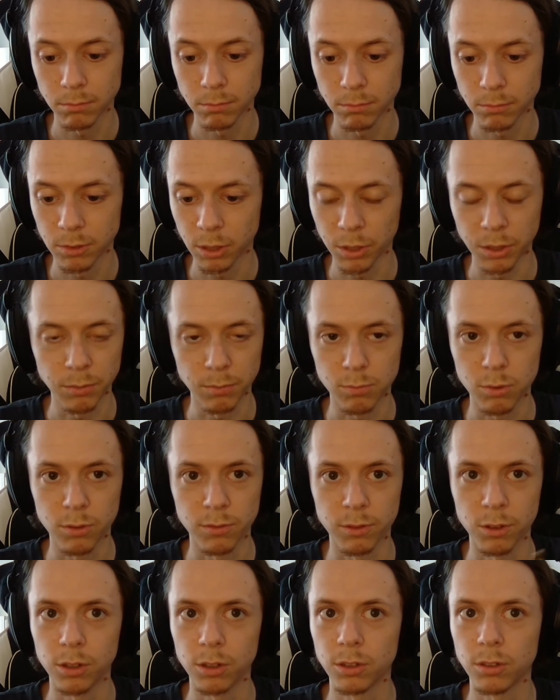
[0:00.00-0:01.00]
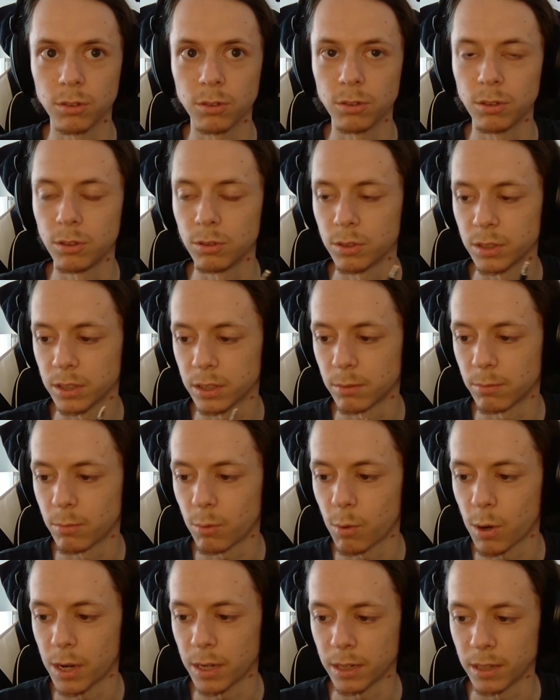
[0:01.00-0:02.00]
you prefer to use them
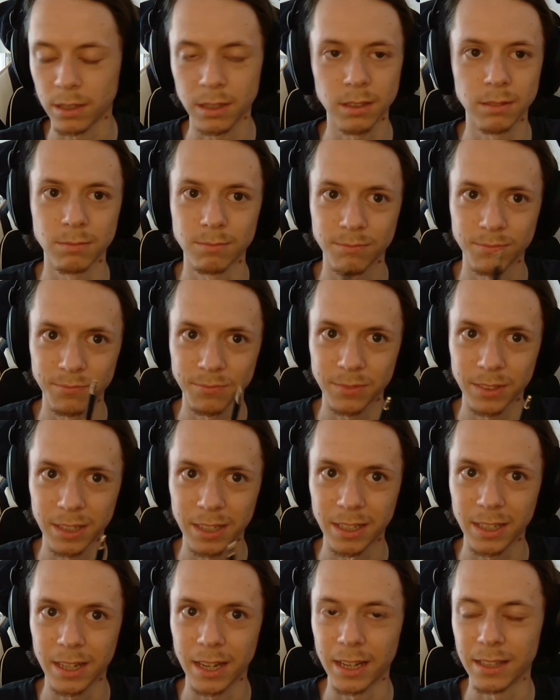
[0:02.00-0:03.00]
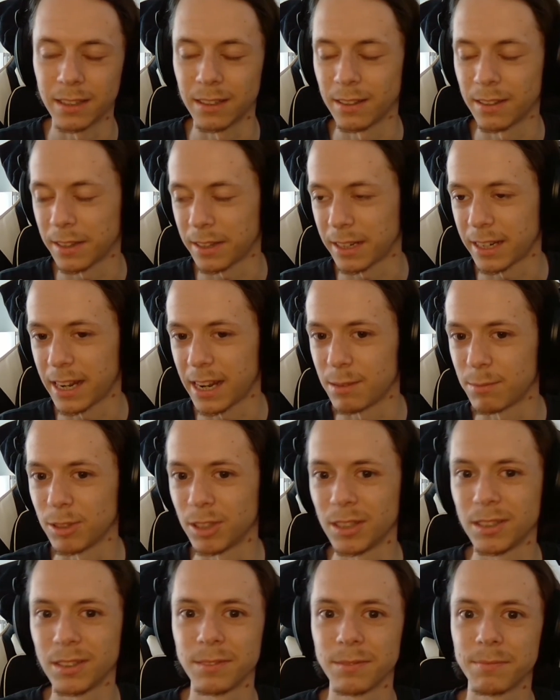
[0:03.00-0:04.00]
wired, get another cable.